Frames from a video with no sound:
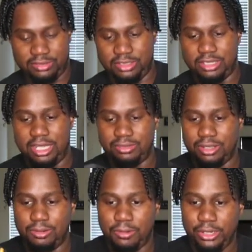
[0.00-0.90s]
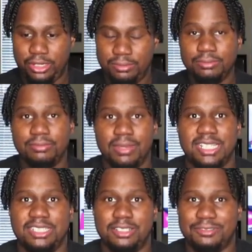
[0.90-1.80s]
you know, I was gonna wear them. I
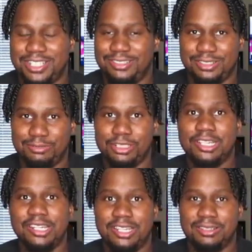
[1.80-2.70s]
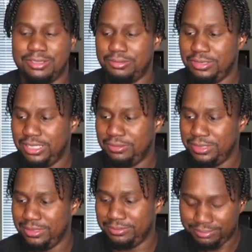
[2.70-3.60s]
didn't know what color I was gonna wear them
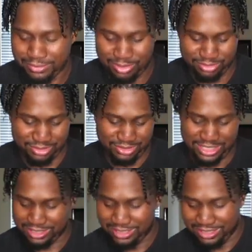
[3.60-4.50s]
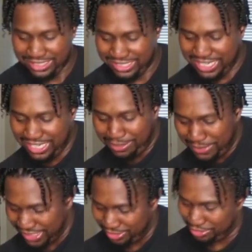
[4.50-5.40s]
with. I was gonna say, man, I
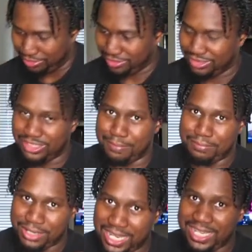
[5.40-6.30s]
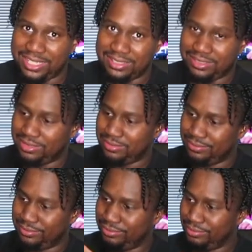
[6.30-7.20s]
might do the black
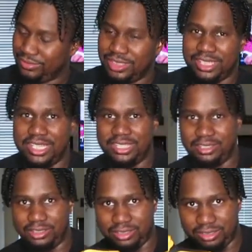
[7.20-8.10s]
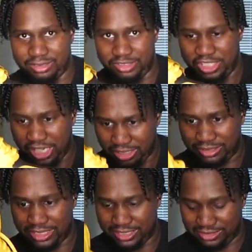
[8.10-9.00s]
and the yellow
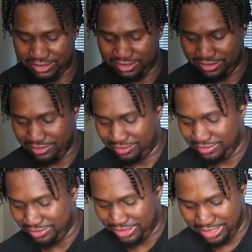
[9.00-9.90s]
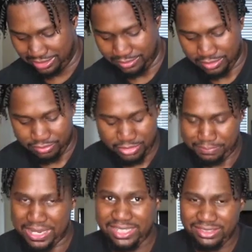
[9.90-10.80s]
laces. Yeah,
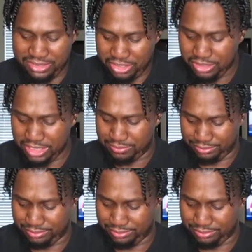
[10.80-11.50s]
basically you can